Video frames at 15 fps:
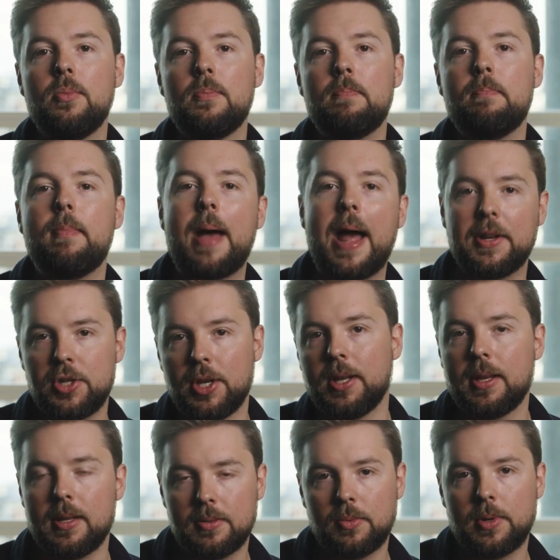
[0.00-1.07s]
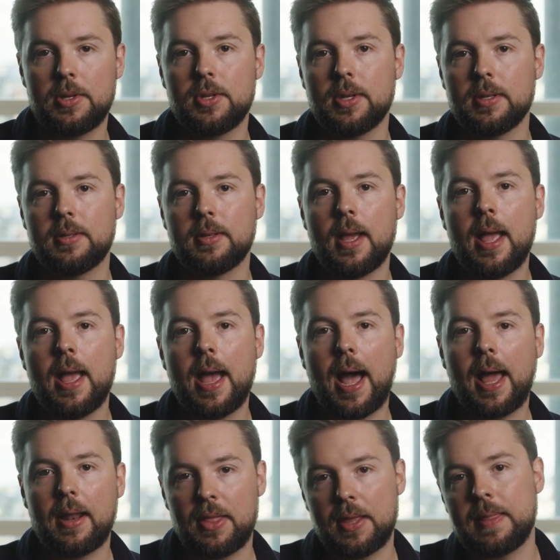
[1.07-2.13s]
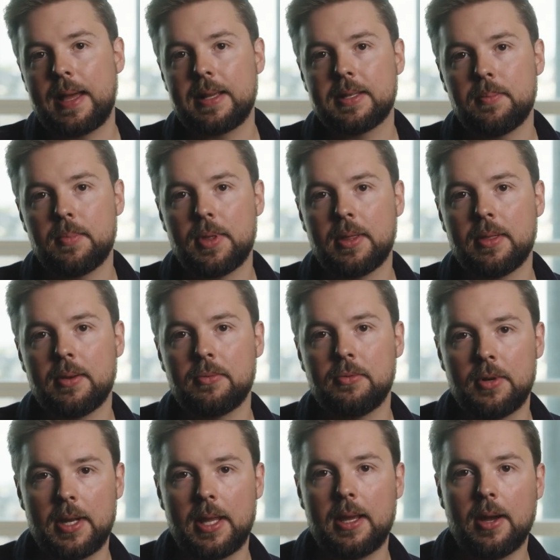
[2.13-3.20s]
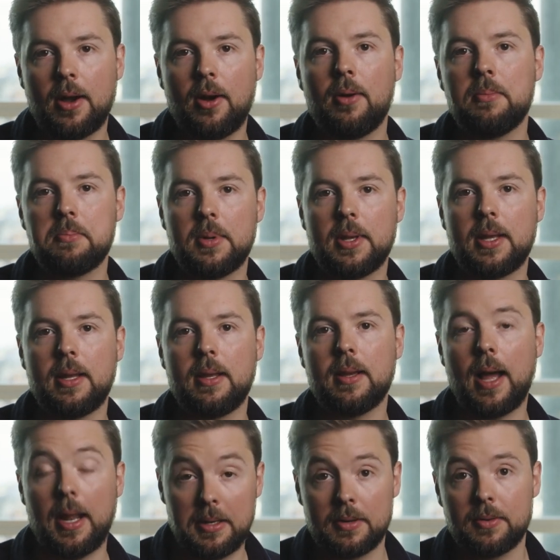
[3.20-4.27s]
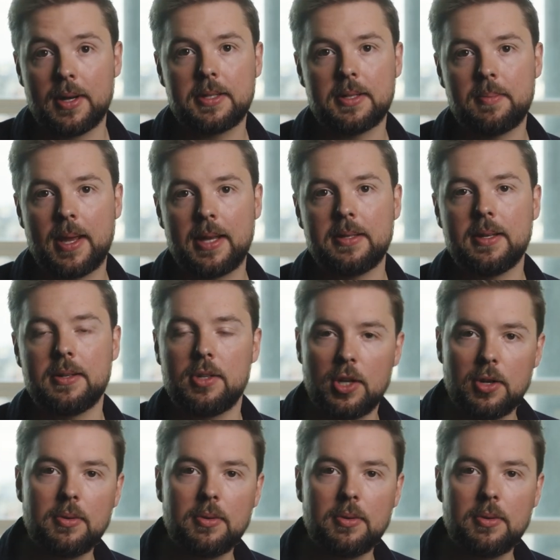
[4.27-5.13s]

matching his wishes. And I think that's something that really can't be underestimated.